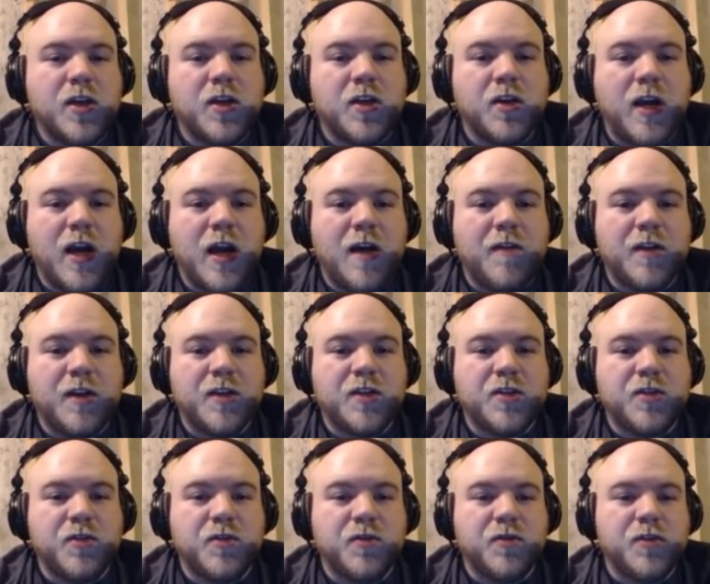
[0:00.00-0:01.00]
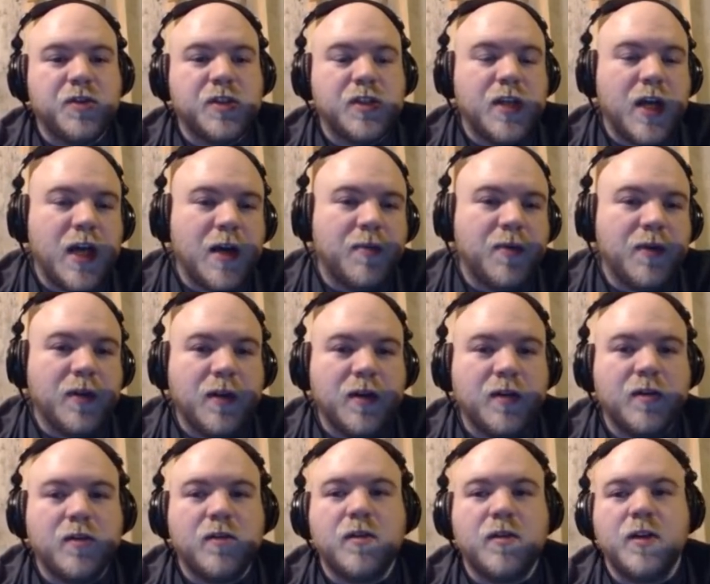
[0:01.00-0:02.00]
you're having to snipe a
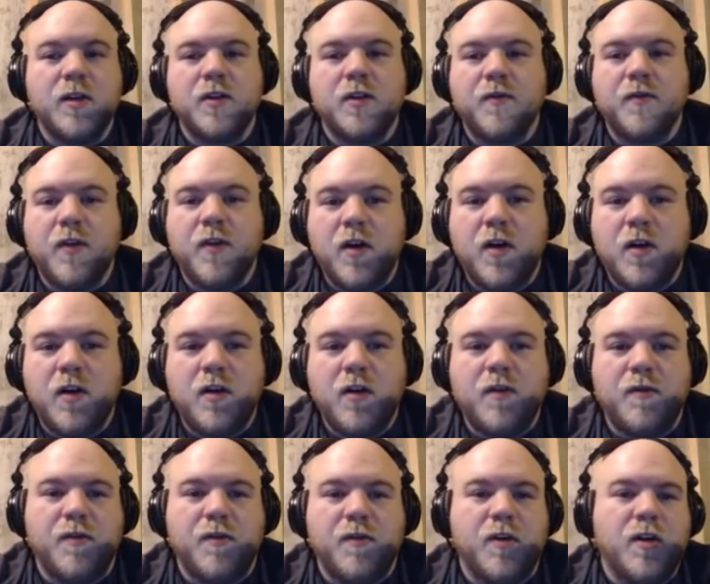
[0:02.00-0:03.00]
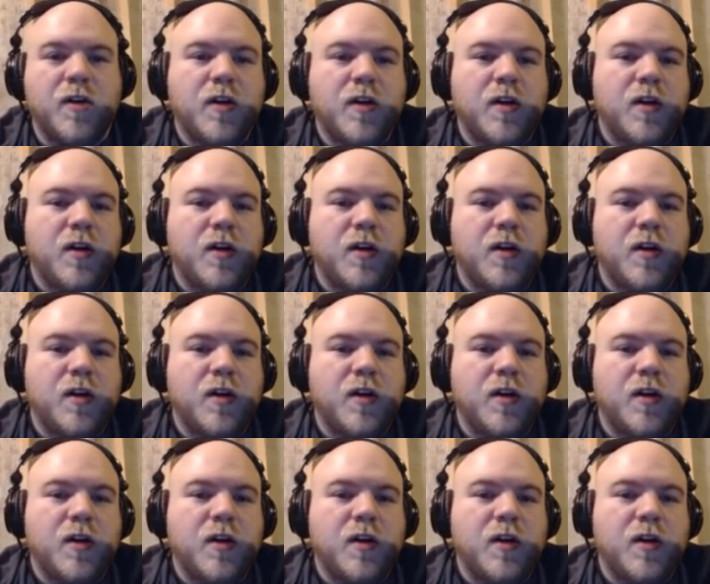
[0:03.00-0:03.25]
little and devolve, or